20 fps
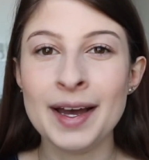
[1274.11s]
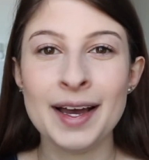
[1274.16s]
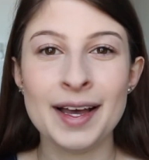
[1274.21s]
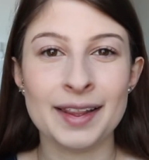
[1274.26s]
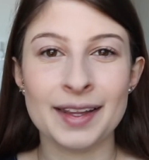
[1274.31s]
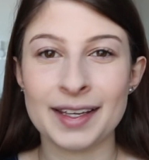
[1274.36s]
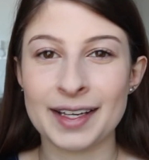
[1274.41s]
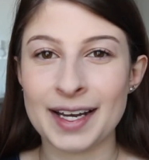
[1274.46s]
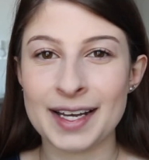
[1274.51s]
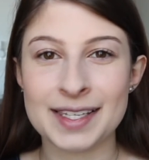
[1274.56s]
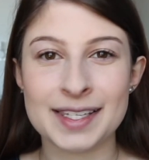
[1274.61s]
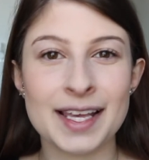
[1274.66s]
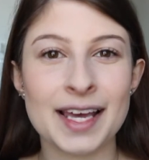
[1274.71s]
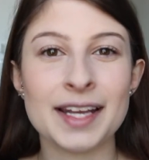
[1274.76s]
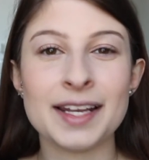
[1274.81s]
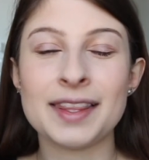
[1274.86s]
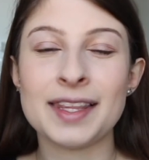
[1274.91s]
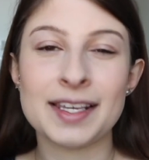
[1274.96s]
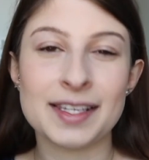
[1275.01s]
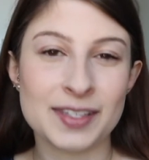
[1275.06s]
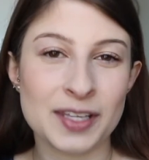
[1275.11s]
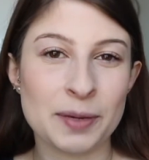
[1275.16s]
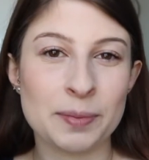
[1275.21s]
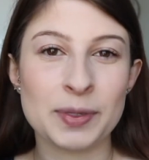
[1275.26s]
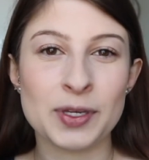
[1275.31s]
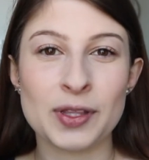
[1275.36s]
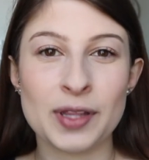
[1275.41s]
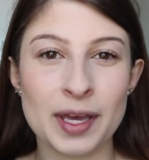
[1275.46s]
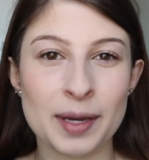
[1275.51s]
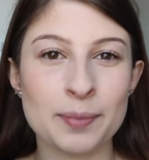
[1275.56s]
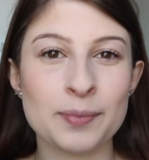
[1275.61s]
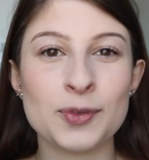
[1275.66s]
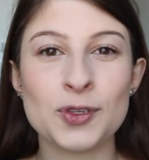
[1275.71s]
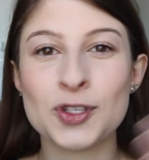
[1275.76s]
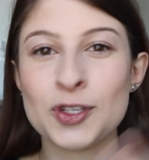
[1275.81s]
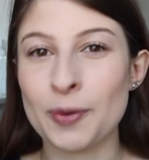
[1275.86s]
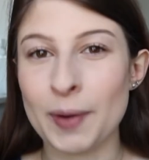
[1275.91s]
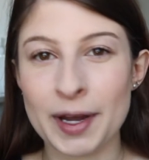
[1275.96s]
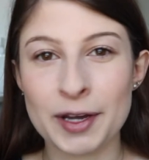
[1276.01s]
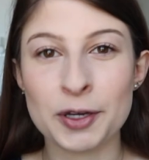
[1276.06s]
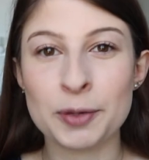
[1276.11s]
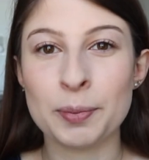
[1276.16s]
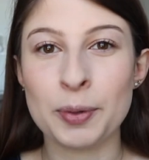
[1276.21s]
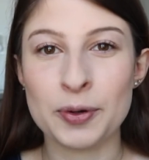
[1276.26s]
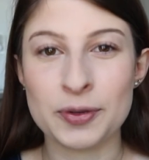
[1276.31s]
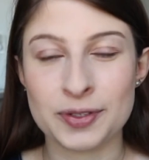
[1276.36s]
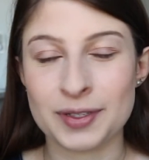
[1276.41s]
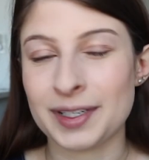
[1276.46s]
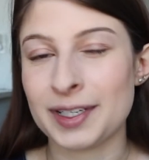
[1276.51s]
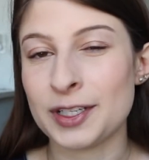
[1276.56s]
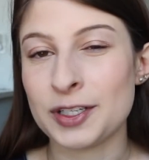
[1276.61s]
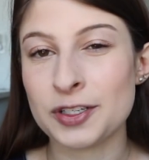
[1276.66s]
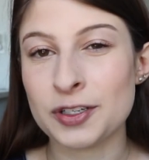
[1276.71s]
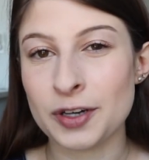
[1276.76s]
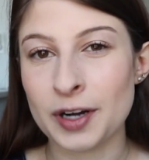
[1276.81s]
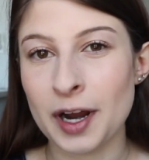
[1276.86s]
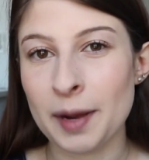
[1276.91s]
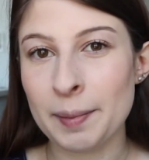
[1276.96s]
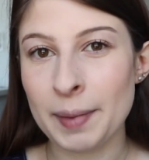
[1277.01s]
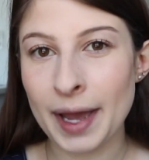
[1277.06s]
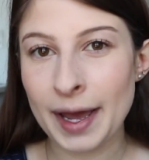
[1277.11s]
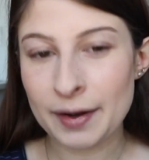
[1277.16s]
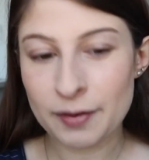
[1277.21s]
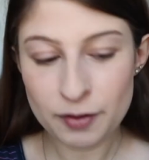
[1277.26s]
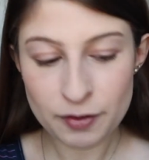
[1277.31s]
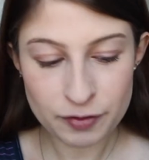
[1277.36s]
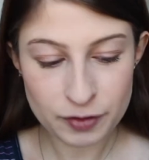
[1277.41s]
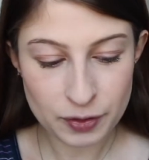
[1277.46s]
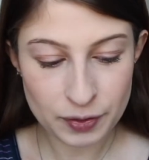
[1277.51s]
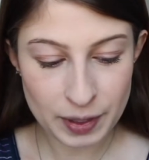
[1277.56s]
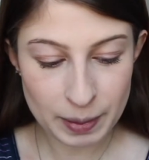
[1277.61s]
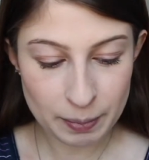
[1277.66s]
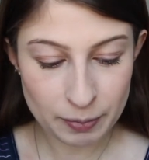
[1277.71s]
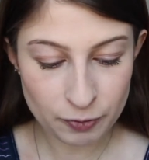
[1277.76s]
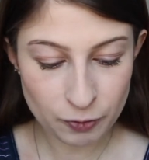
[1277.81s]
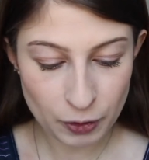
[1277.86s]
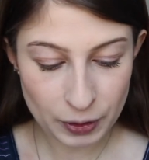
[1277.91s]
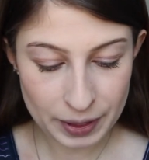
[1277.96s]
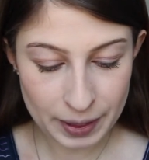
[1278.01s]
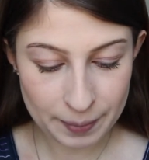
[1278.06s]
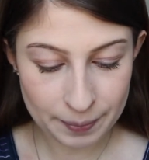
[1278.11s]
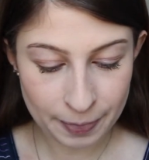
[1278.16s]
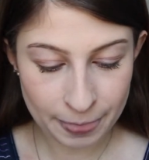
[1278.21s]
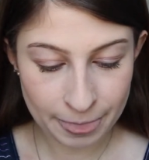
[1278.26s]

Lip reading: Like I said, they sent me them so I could post on Instagram and review them for them.